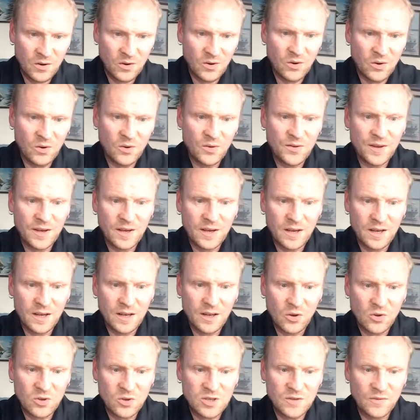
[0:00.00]
the
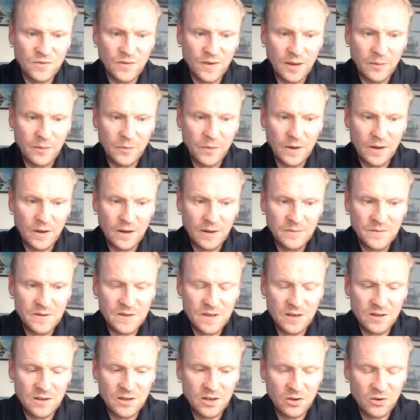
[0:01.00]
Lost Vape, yeah,
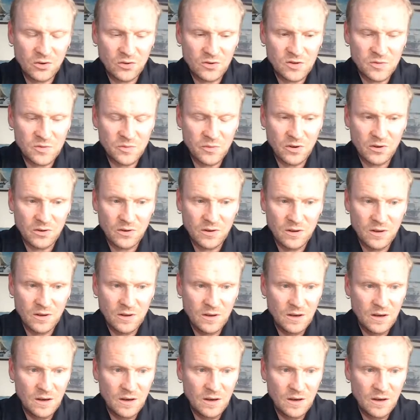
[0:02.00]
Centaurus mod,